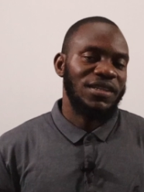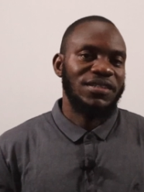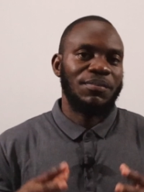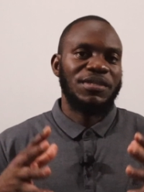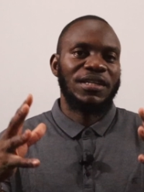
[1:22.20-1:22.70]

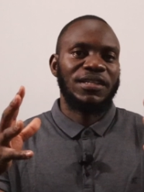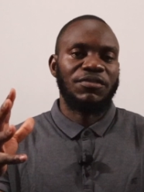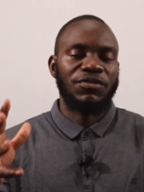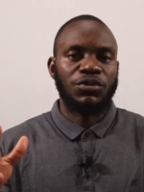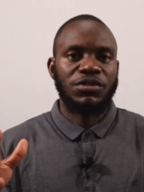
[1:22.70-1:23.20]
These are basically the
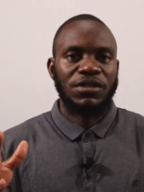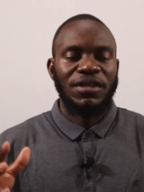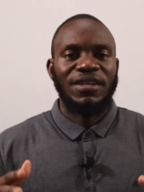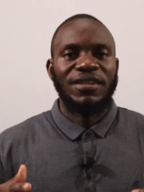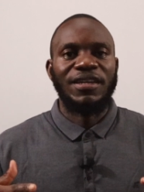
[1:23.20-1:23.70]
fruits
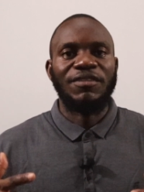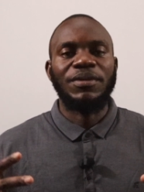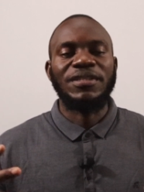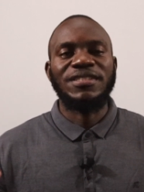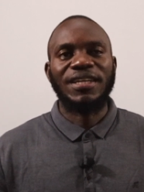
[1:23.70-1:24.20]
that have
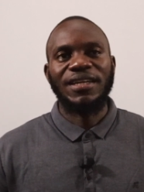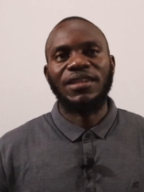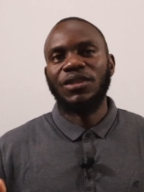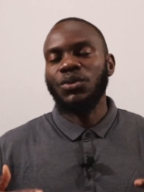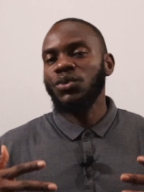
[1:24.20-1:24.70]
been
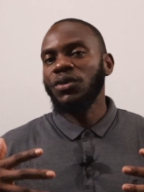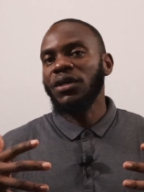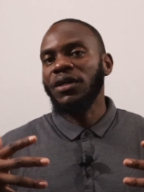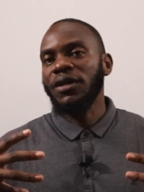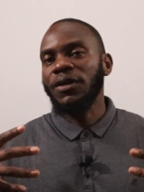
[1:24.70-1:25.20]
taken through
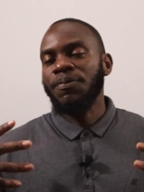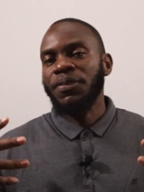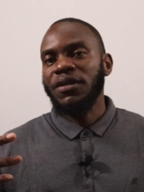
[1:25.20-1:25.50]
uh,